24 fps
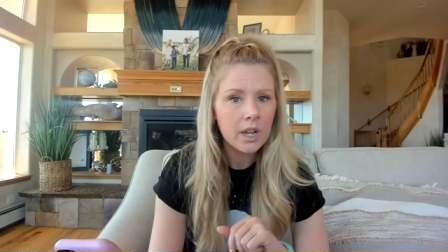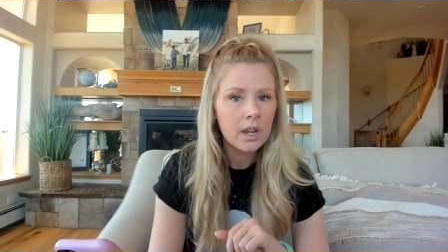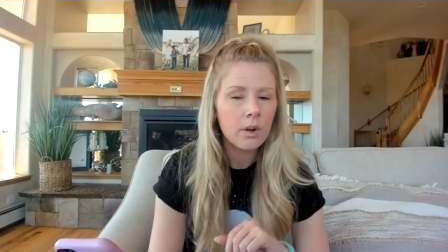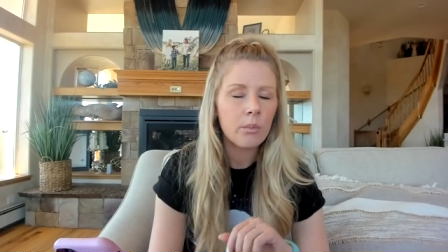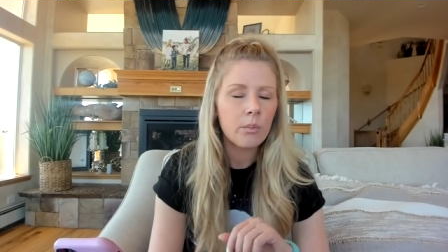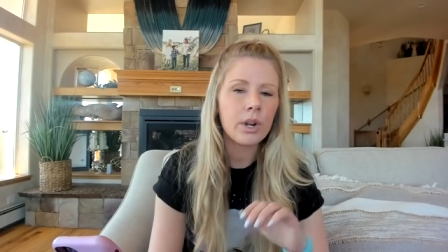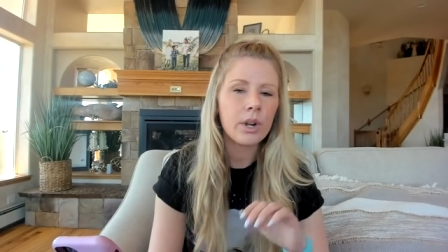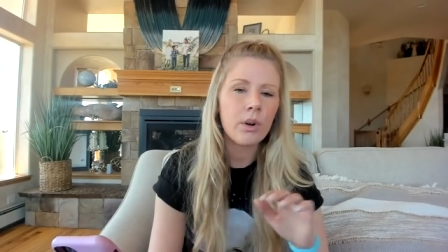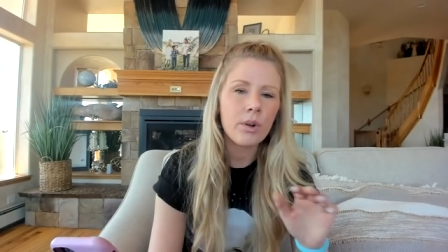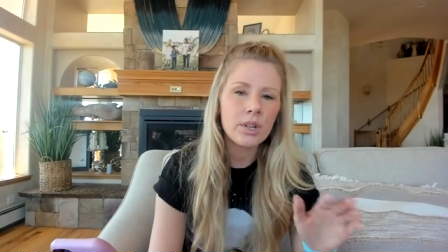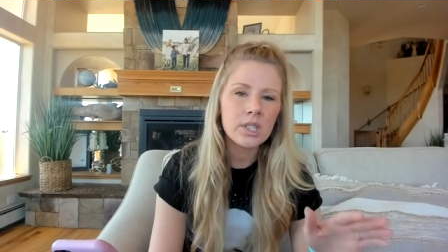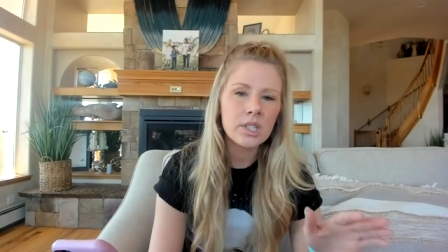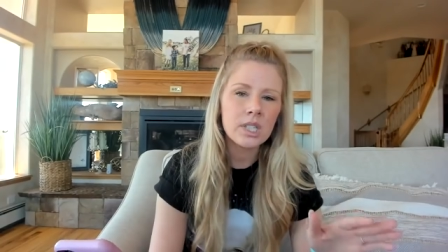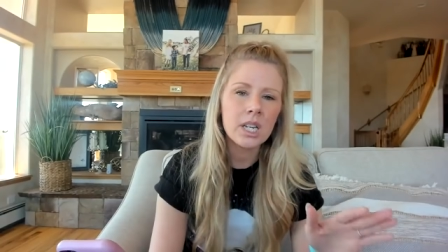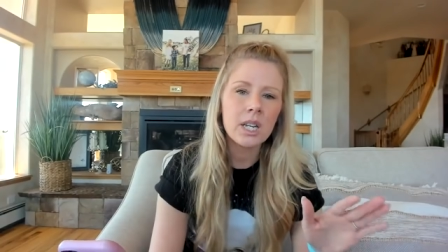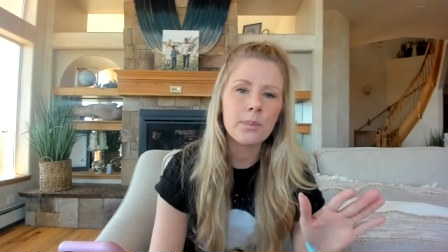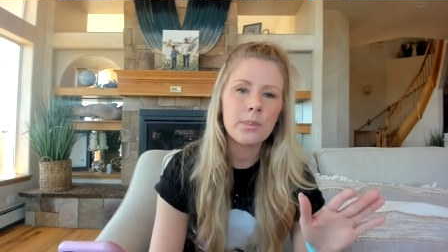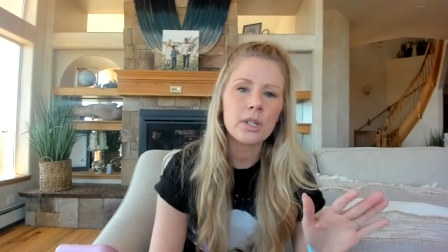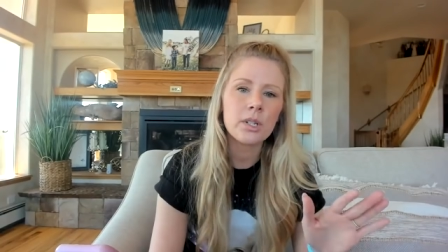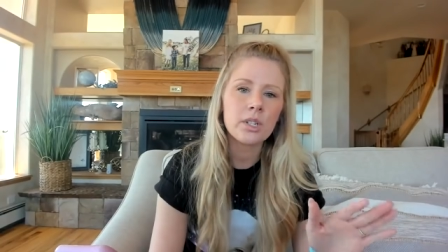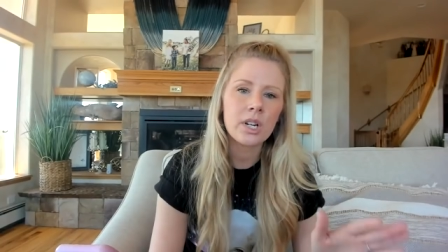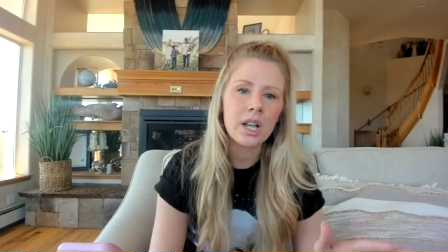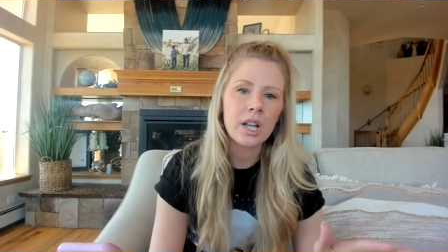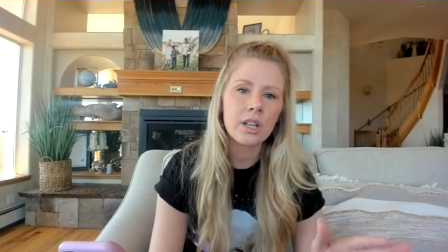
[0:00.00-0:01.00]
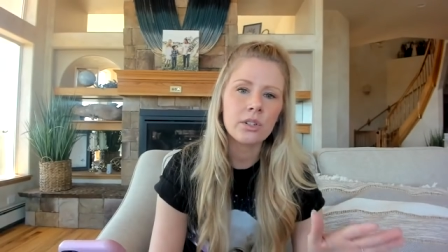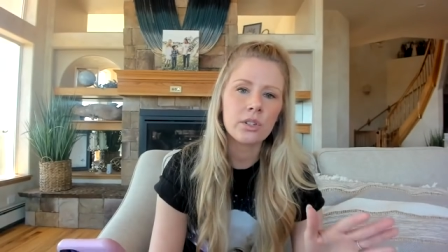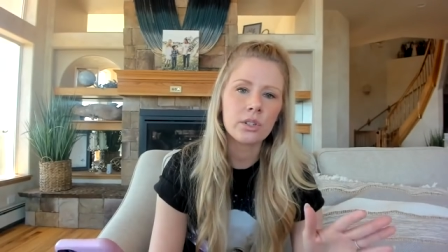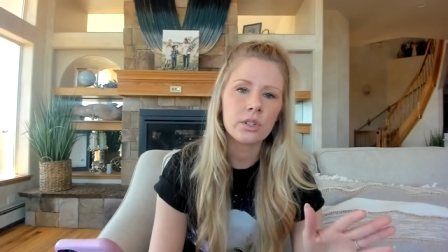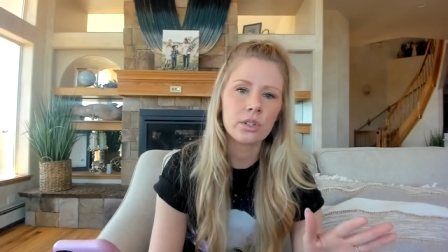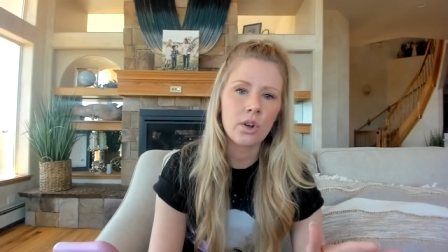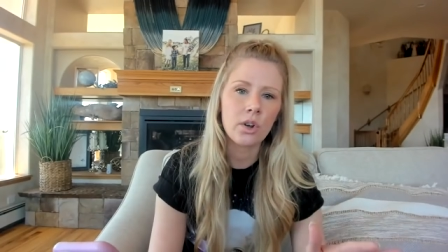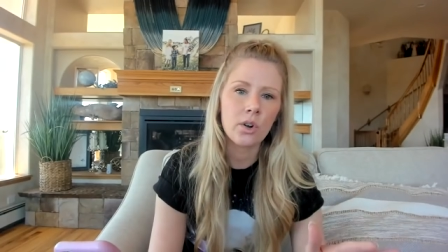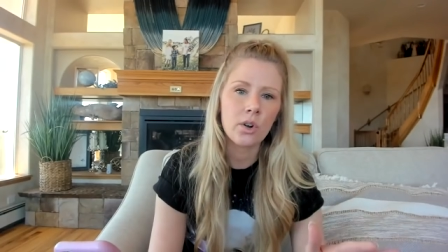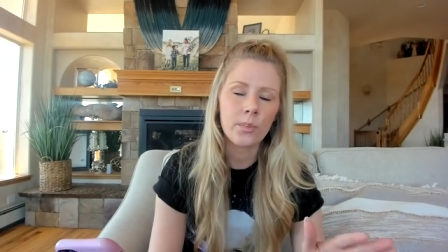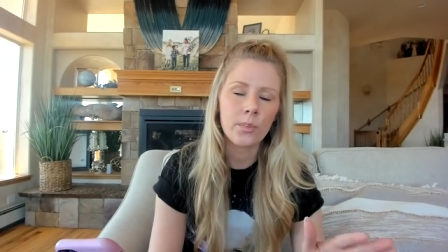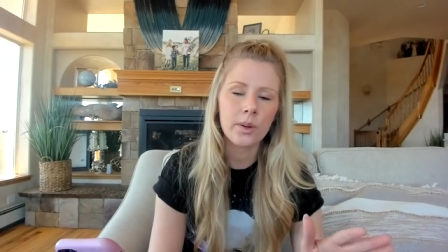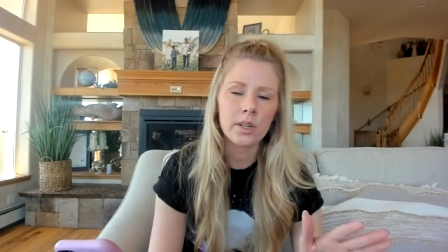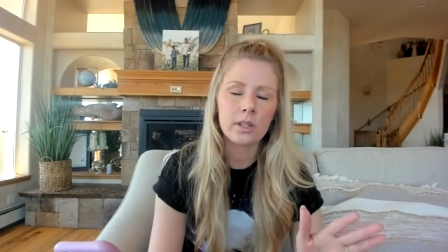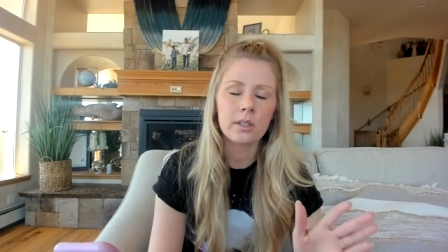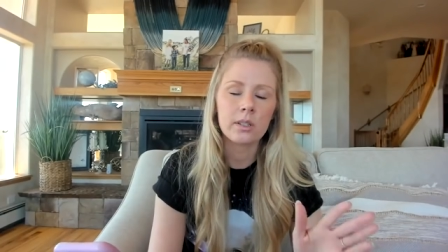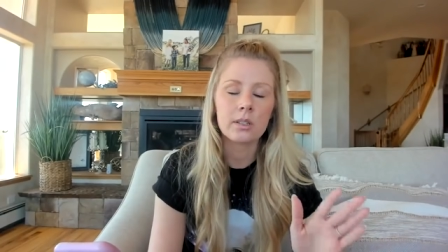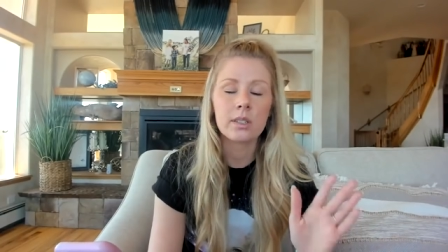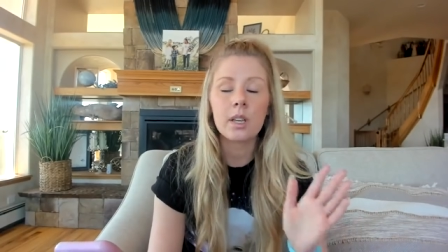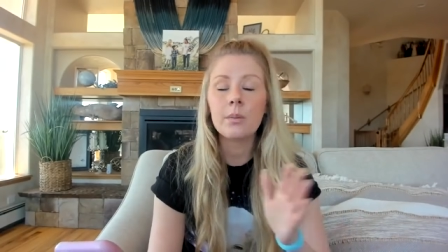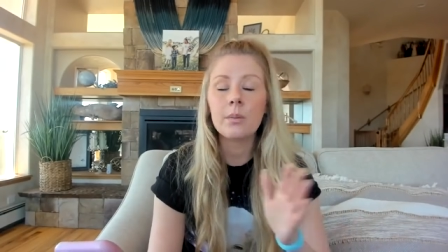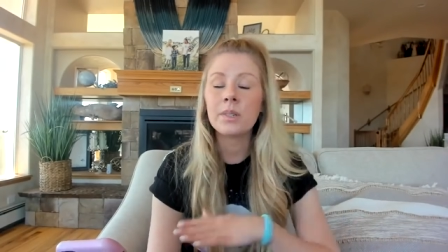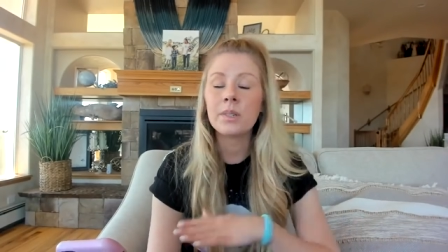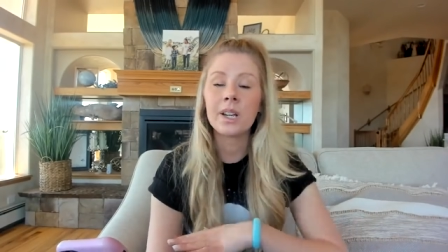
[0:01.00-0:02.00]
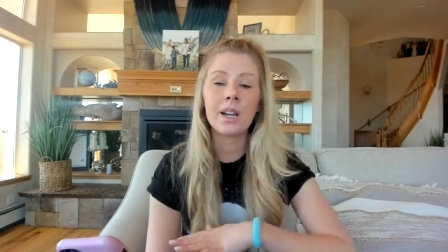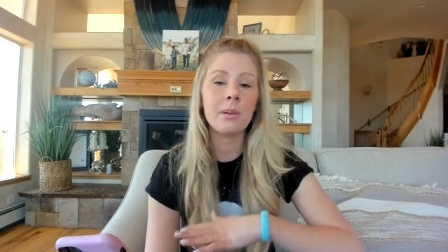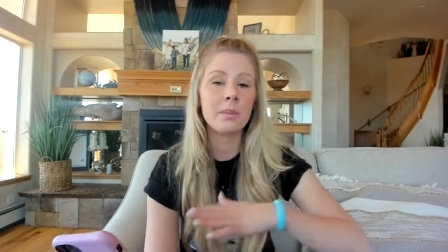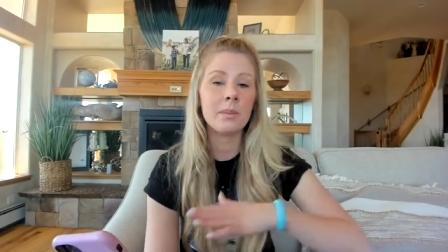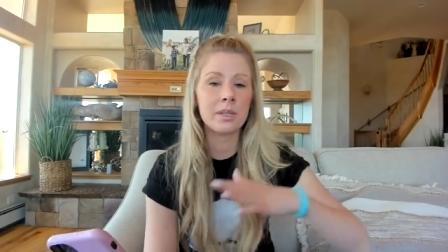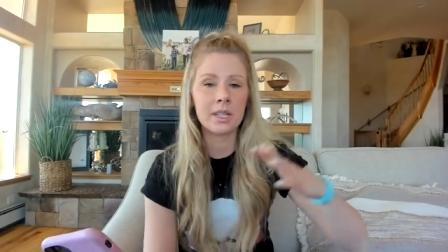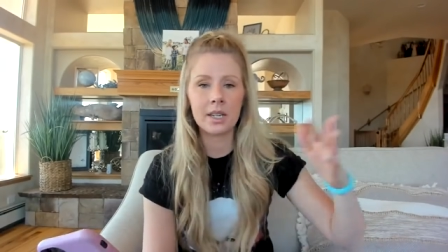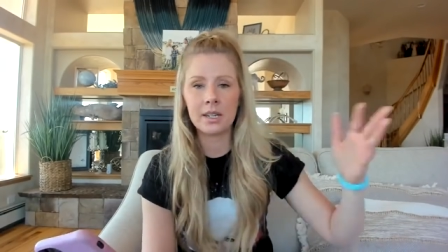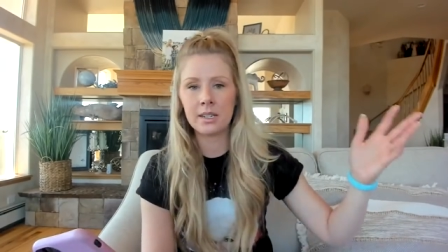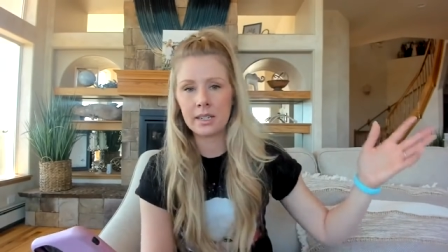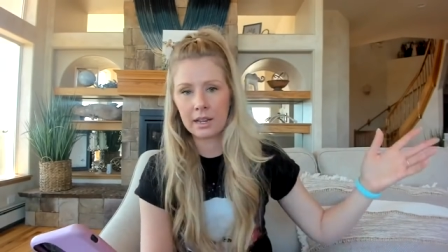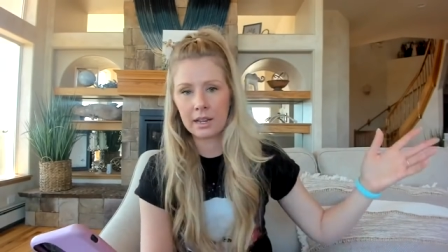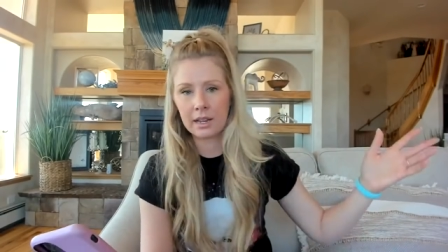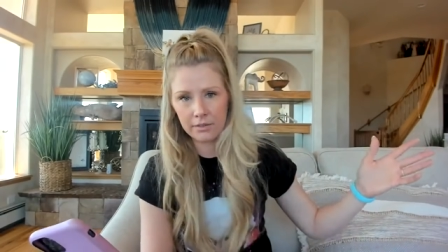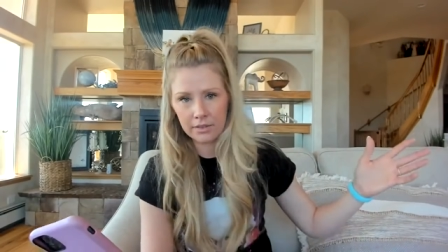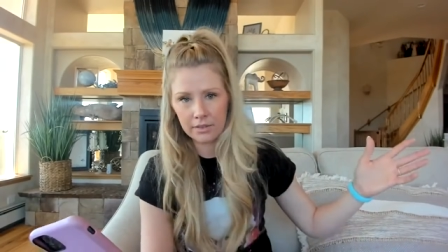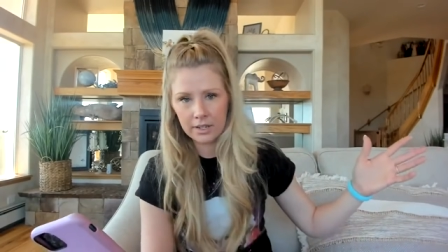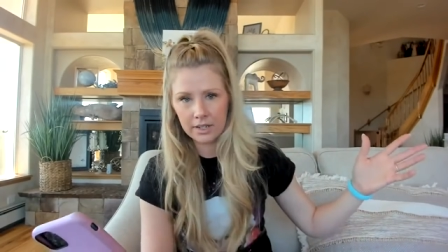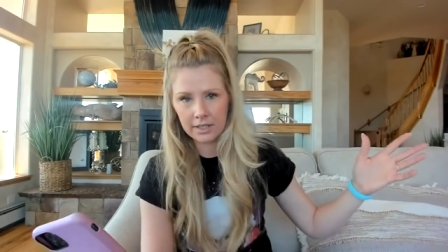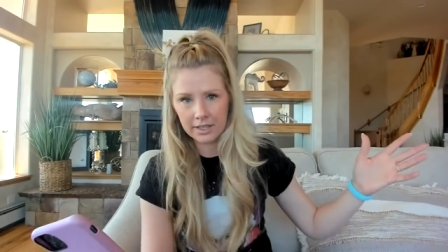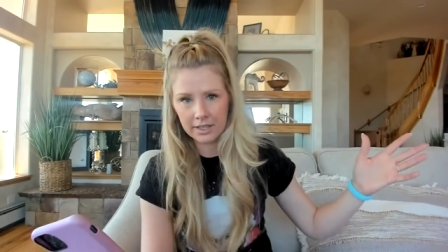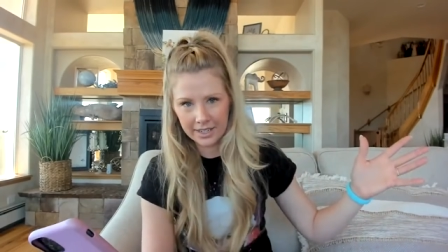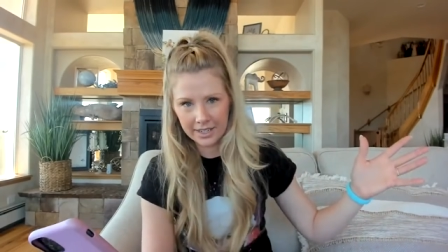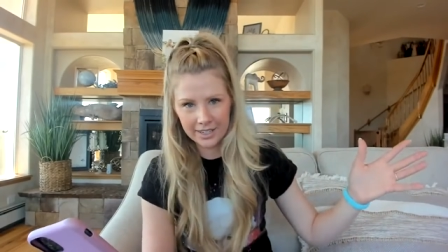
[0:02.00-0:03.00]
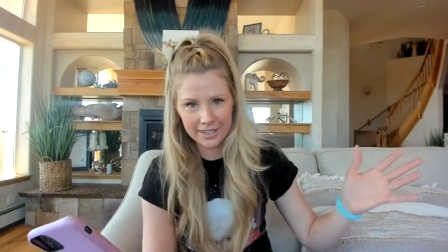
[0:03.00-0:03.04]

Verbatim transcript: We always keep the challenges open, sometimes indefinitely.